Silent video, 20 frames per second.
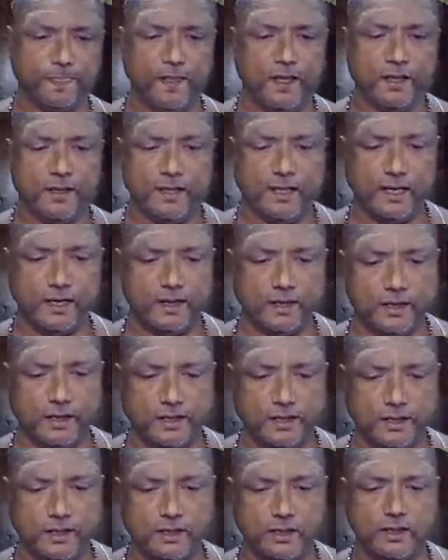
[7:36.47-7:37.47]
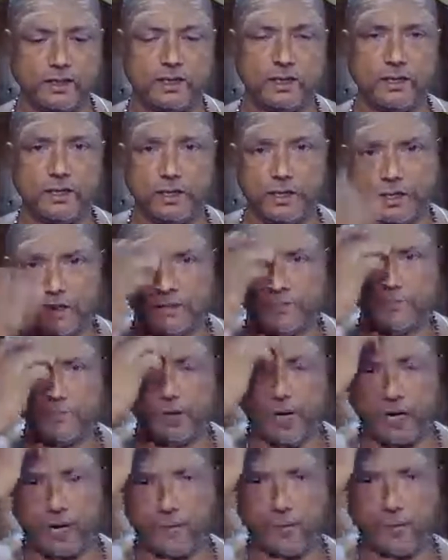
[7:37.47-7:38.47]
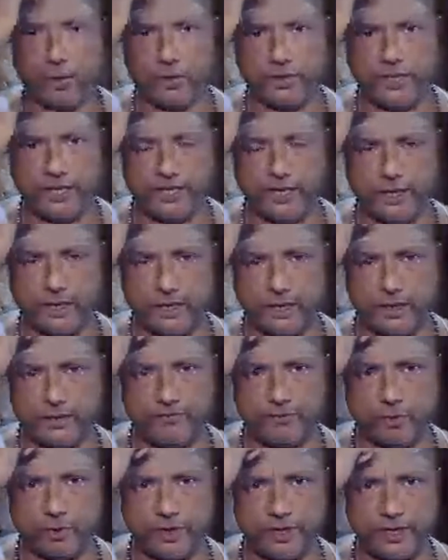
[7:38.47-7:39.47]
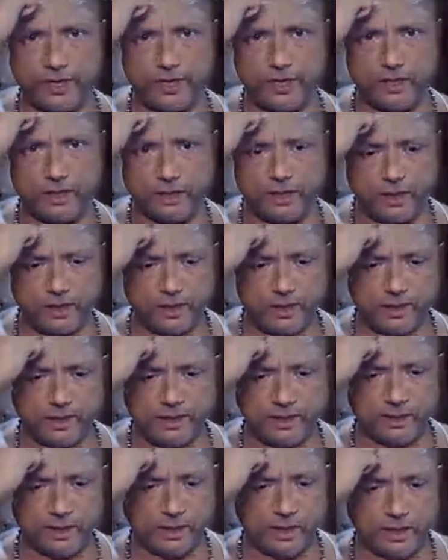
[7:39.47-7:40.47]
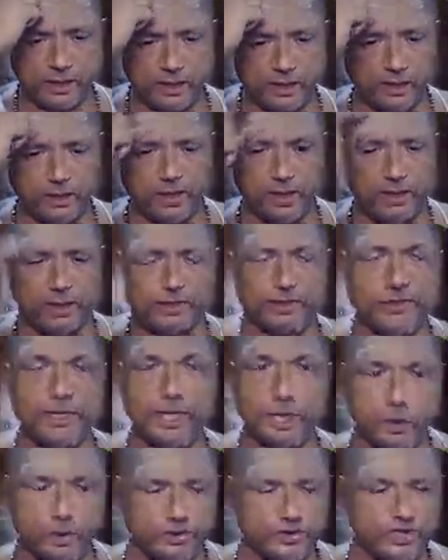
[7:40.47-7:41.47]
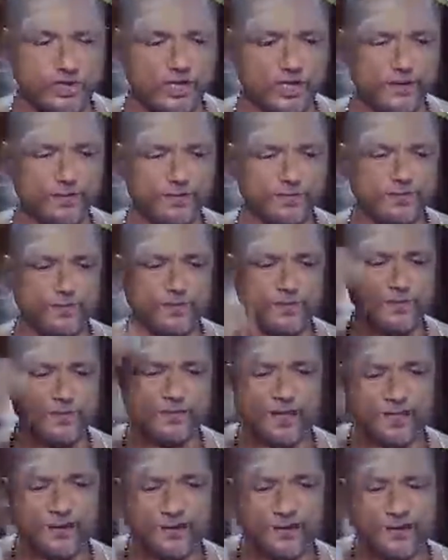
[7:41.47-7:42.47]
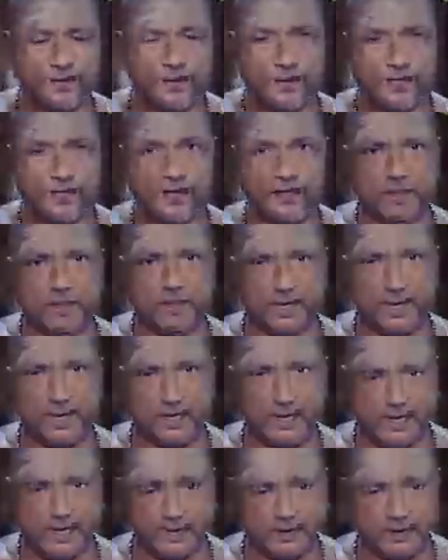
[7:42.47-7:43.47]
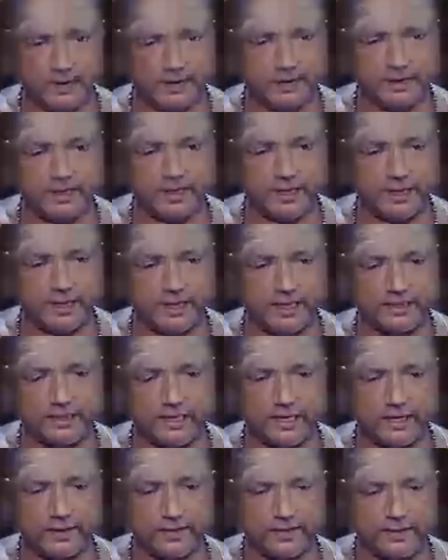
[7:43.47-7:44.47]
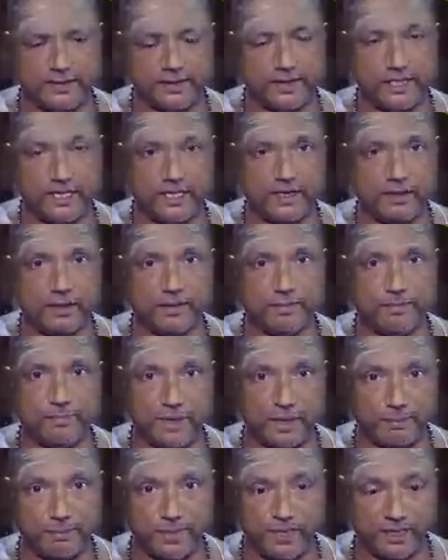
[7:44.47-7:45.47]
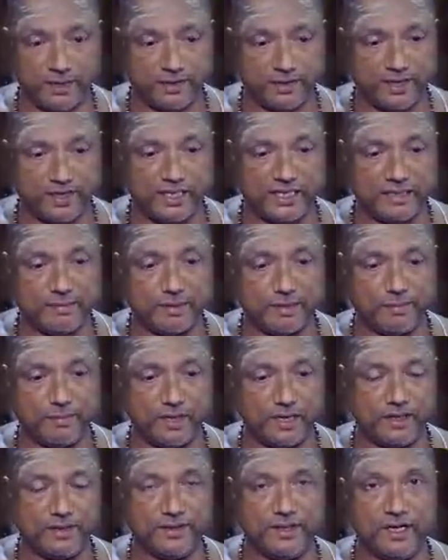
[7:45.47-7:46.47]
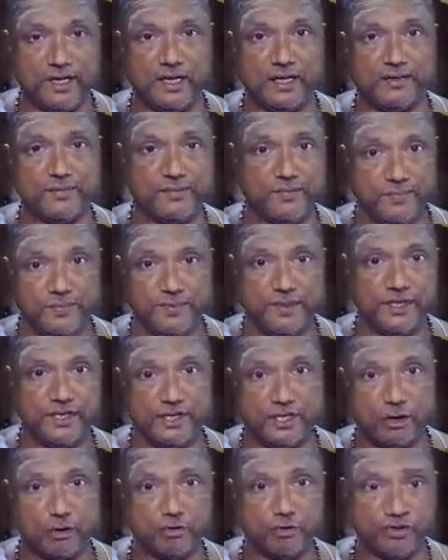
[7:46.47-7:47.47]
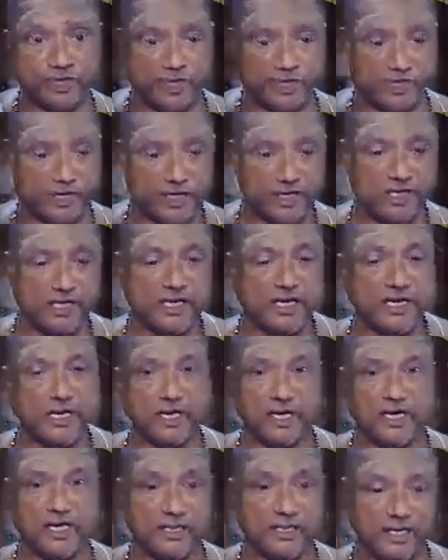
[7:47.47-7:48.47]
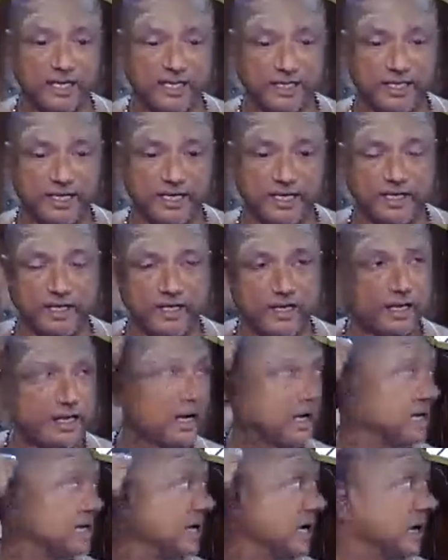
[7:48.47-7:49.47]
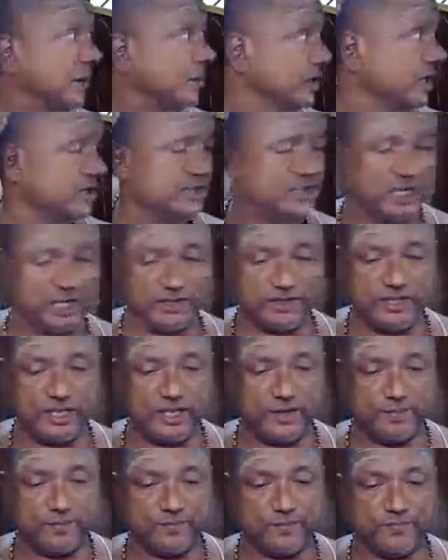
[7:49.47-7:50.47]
Then above the forehead, nirodhini. Then in the head, the nada. Then brahmarandra, in the brahmarandra, the crown chakra, nadanta. And above that, Shakti.